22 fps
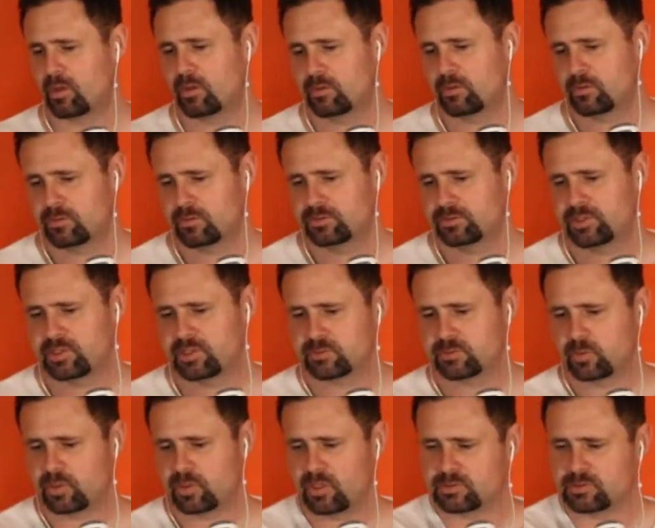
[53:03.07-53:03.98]
Geez,
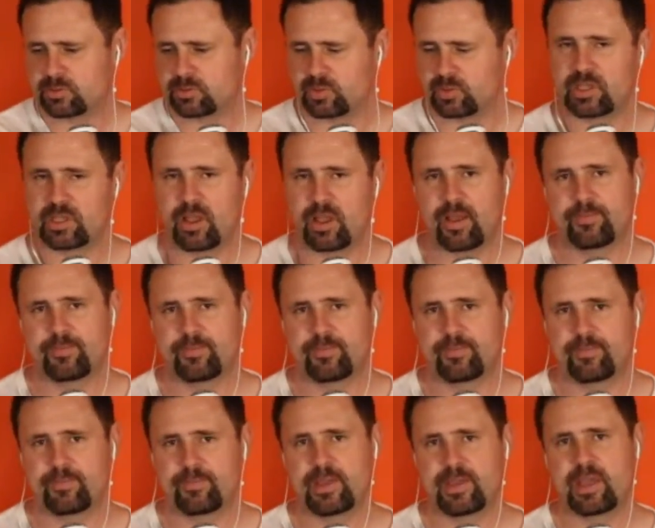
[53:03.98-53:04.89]
what else do we got, man?
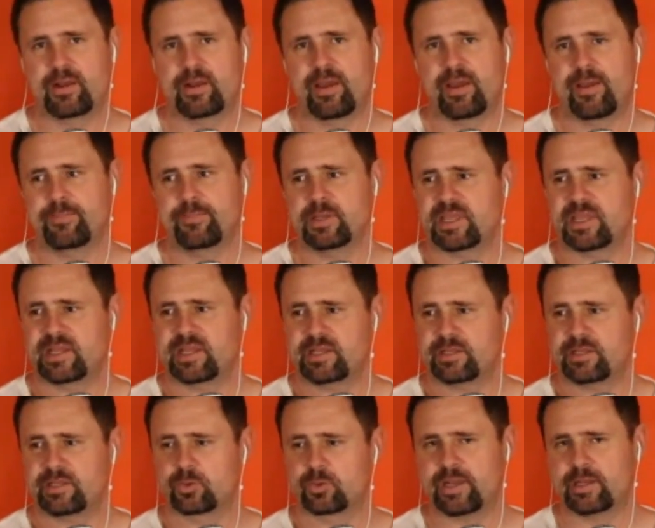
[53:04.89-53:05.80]
I've been getting into
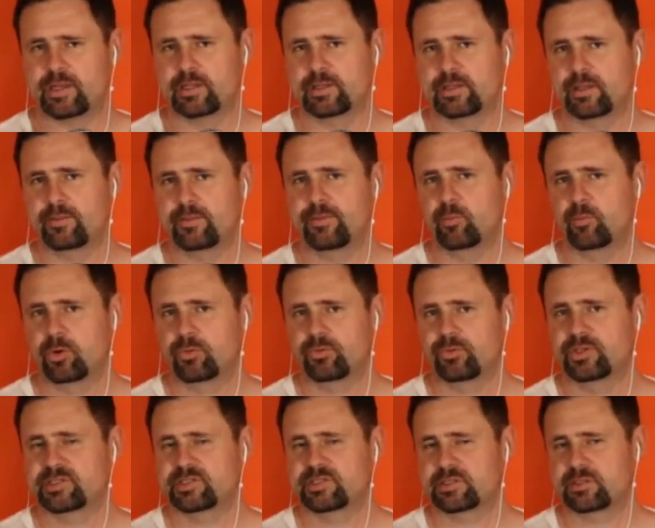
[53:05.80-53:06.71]
Reddit a little bit more
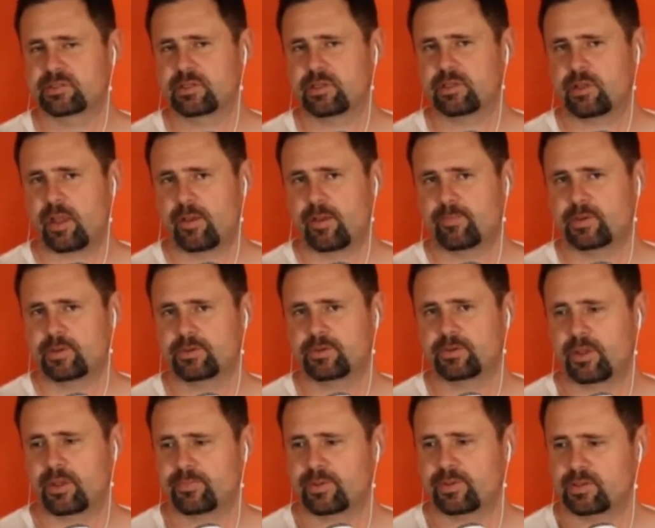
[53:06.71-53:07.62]
recently. I've been
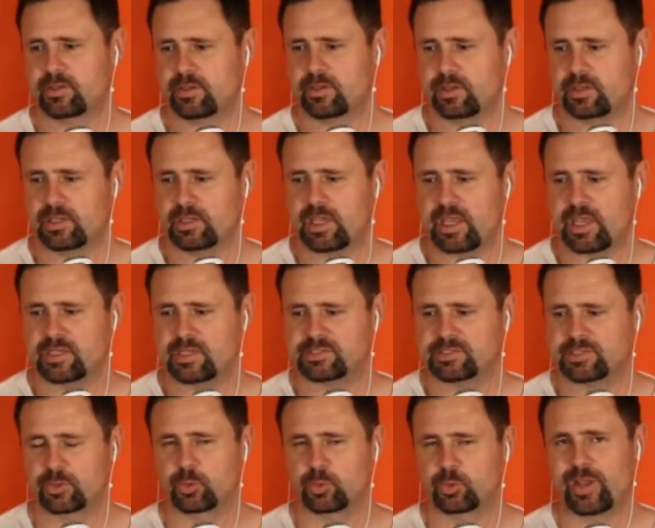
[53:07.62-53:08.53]
engaging
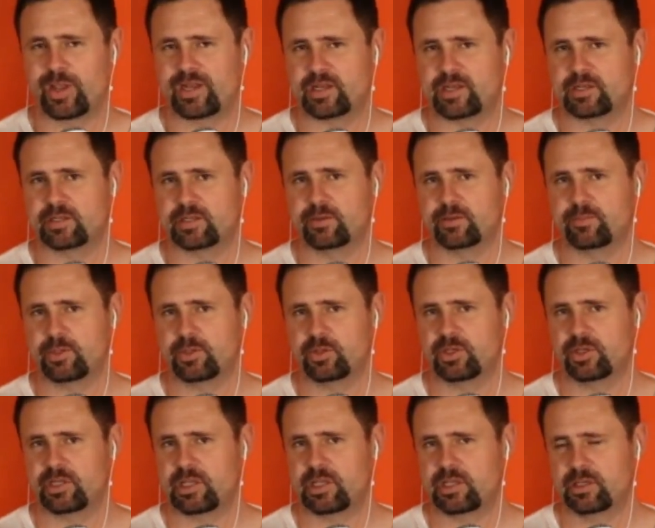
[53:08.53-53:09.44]
the Reddit
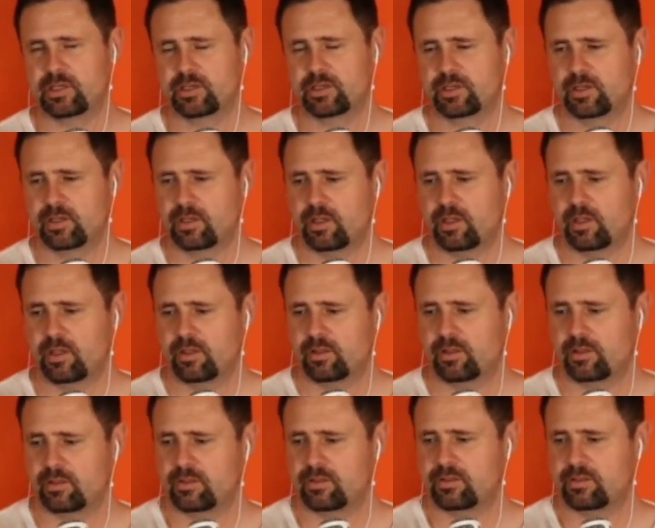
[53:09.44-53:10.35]
community.
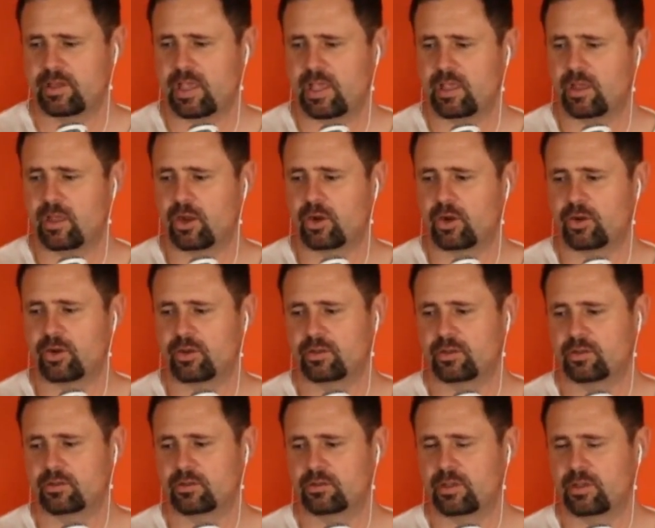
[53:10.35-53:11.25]

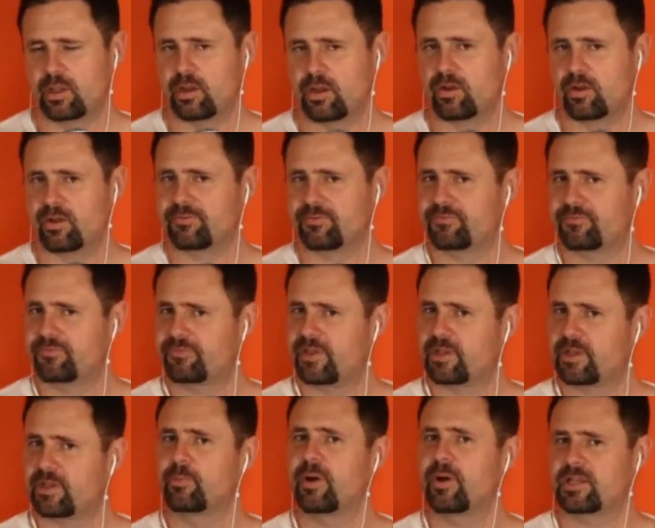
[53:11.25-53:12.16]
They're a
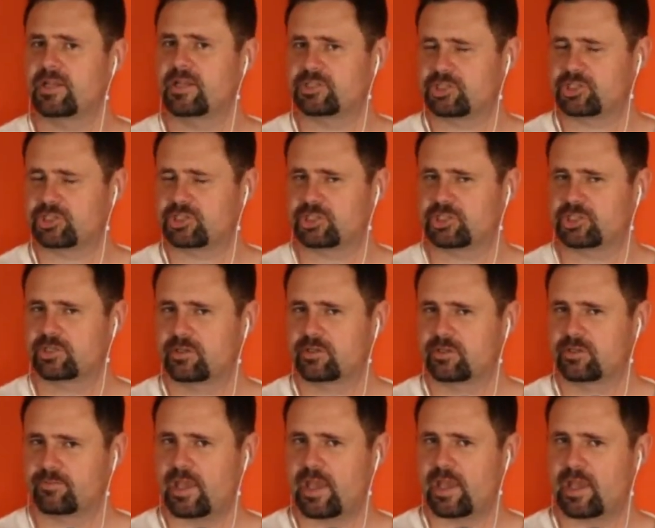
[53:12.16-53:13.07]
fickle bunch,
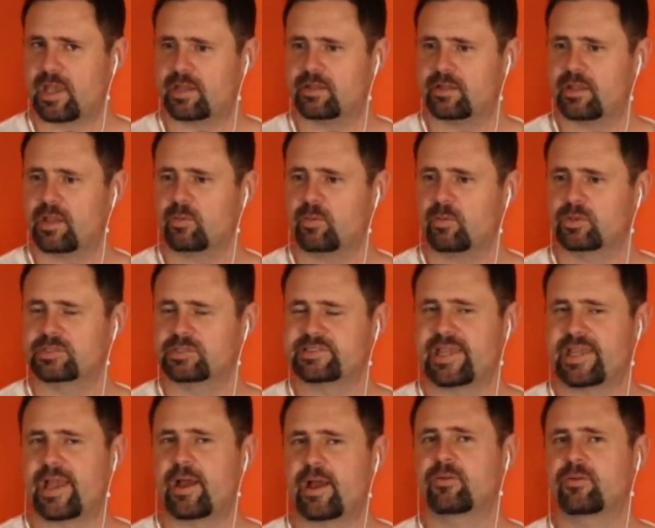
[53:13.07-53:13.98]
man. They will
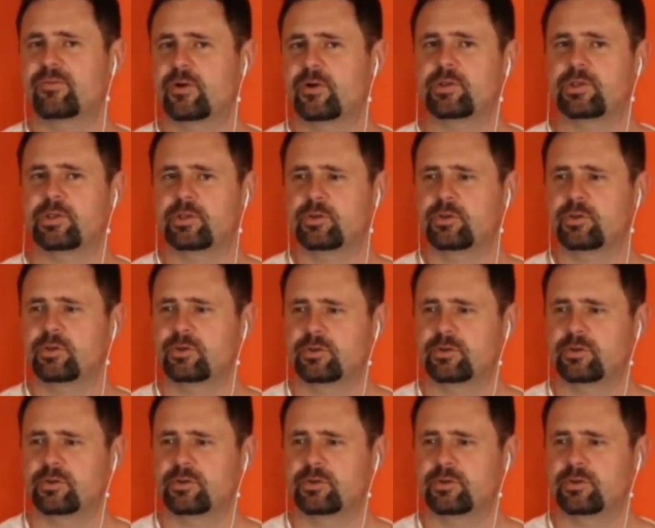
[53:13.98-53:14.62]
downvote you,